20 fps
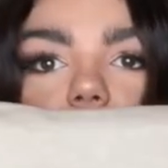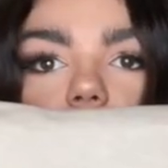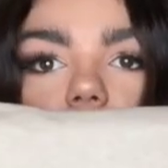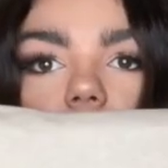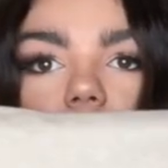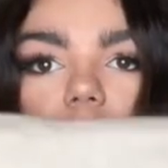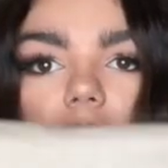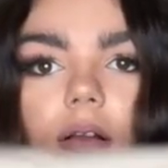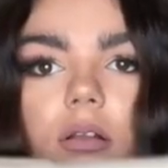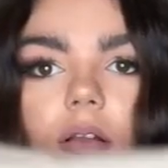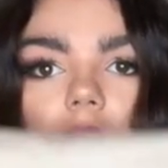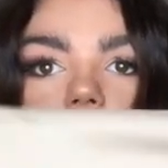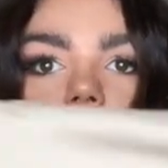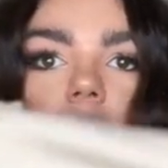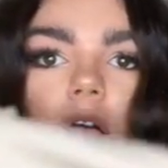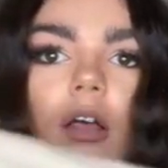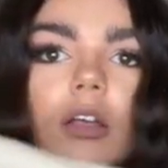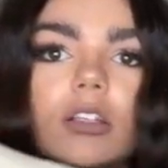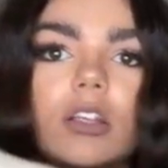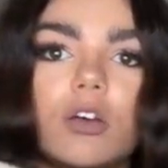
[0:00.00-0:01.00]
well.
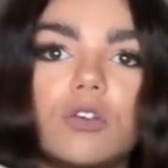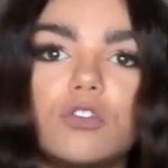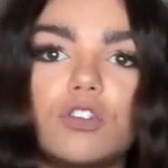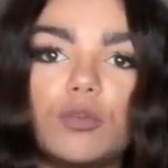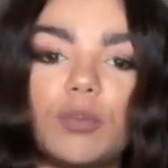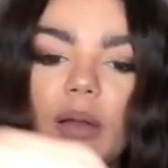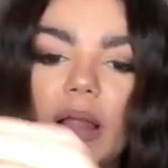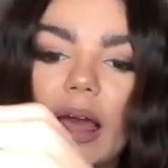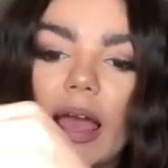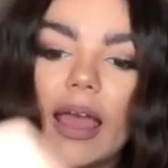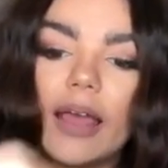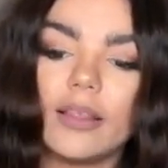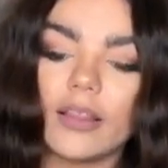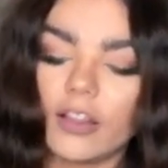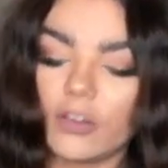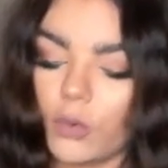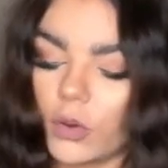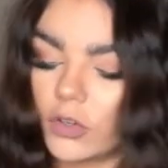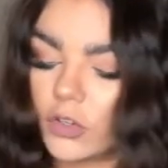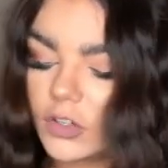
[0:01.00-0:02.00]
So just plain,
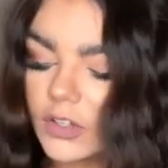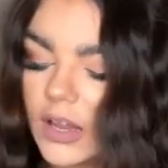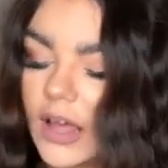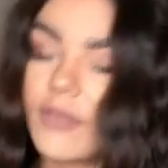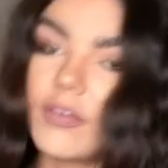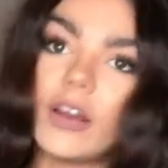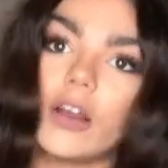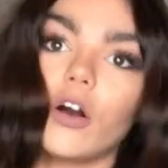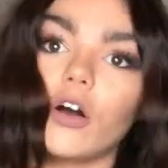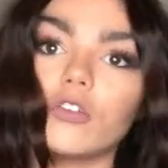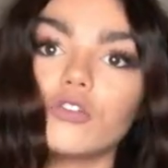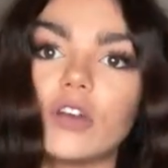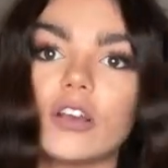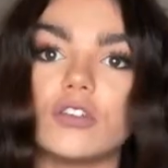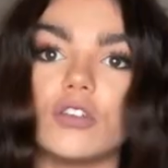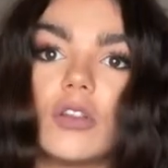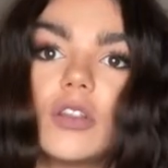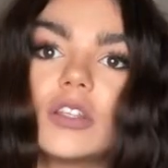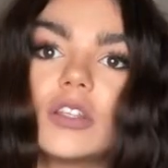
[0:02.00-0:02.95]
this one doesn't have any contrast on the